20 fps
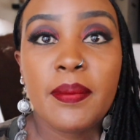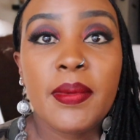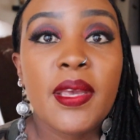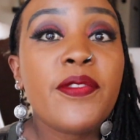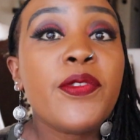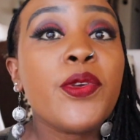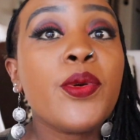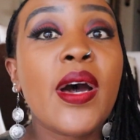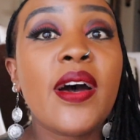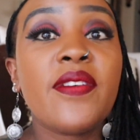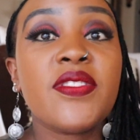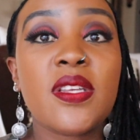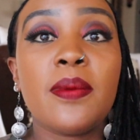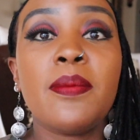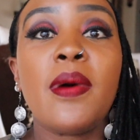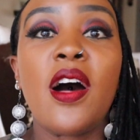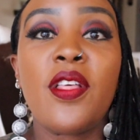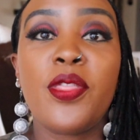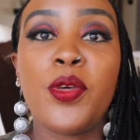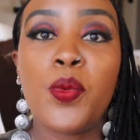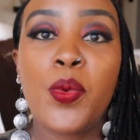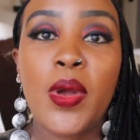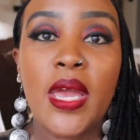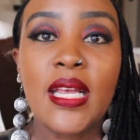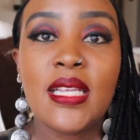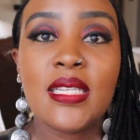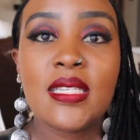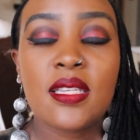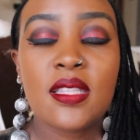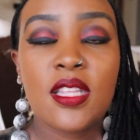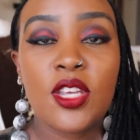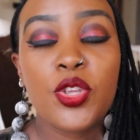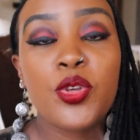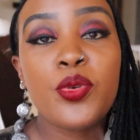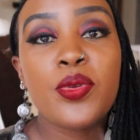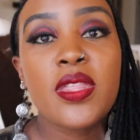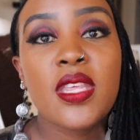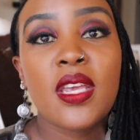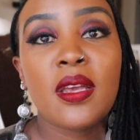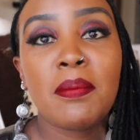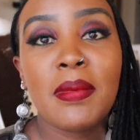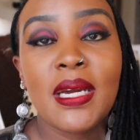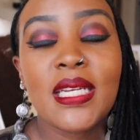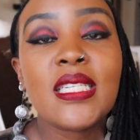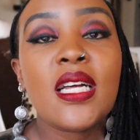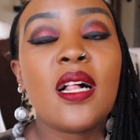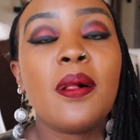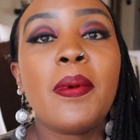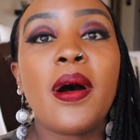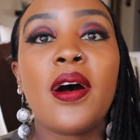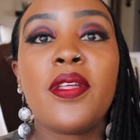If you have some other ways that you think might help